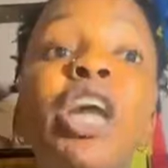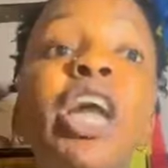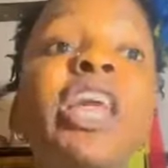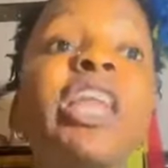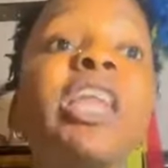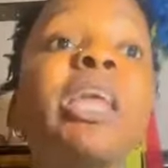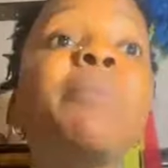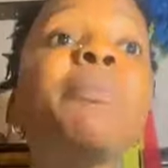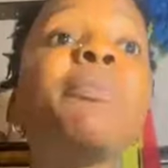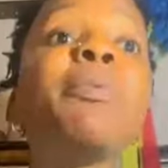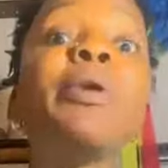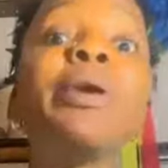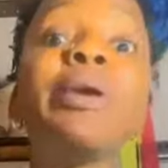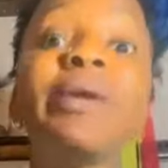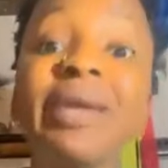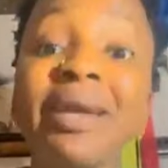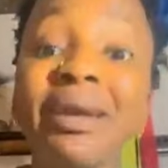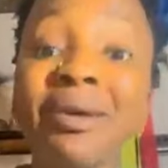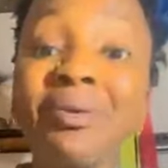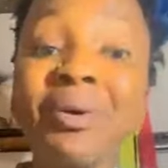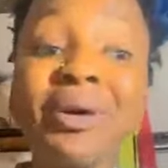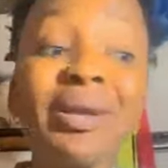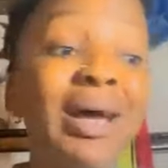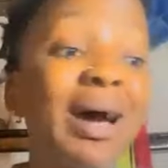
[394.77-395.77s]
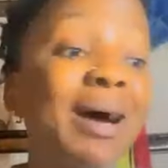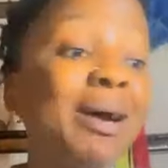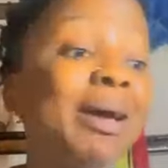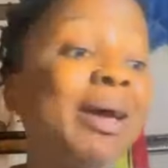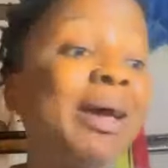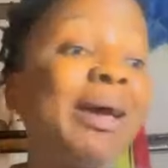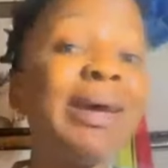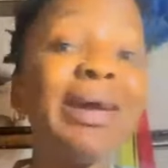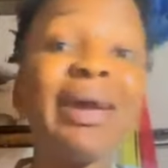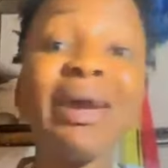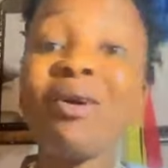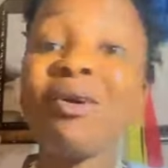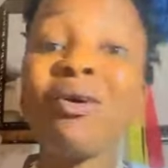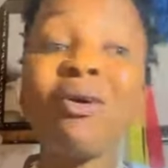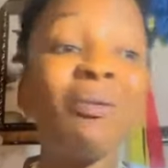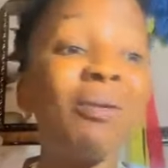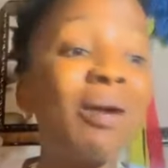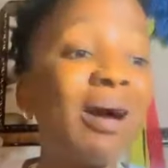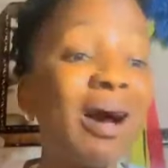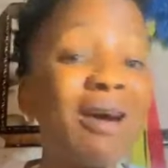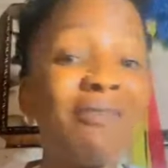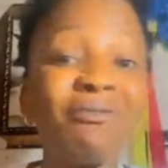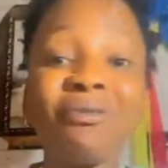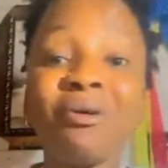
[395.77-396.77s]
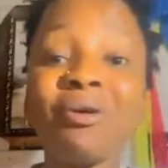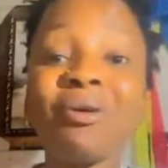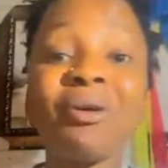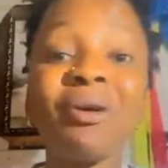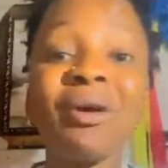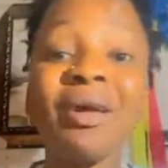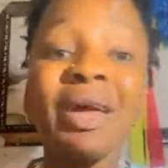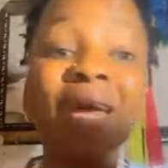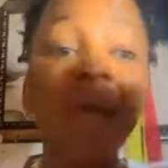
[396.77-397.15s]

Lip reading: anybody, whether AK or Afo,